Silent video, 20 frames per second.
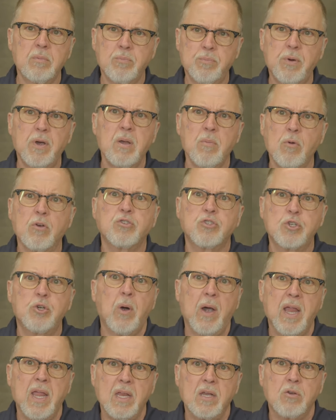pretty much
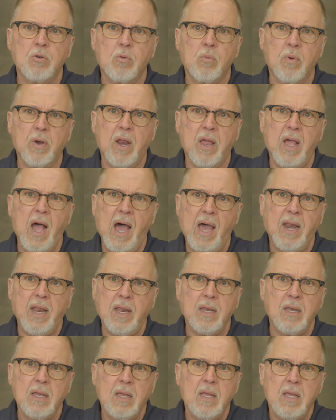drained when I got
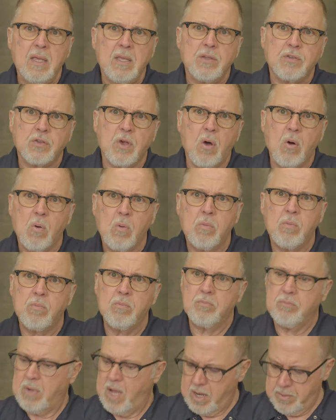it. So
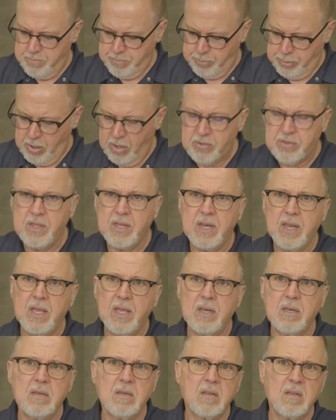I plugged it
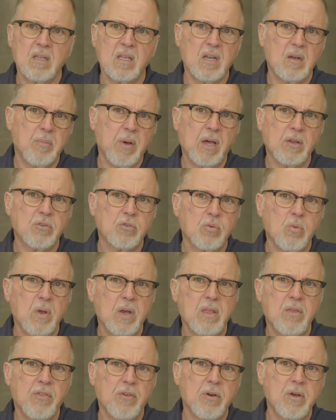in in about
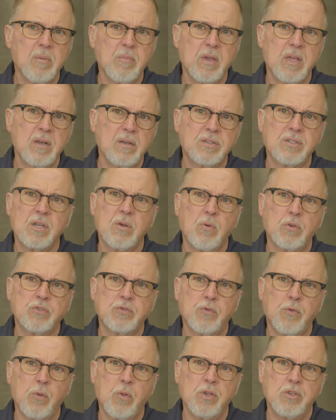20, 30 minutes, it was
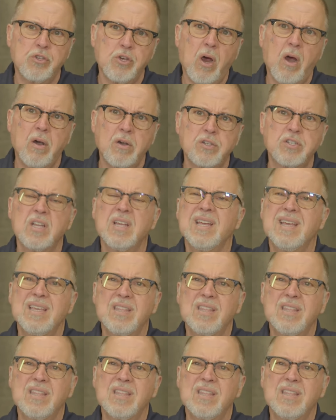fully charged.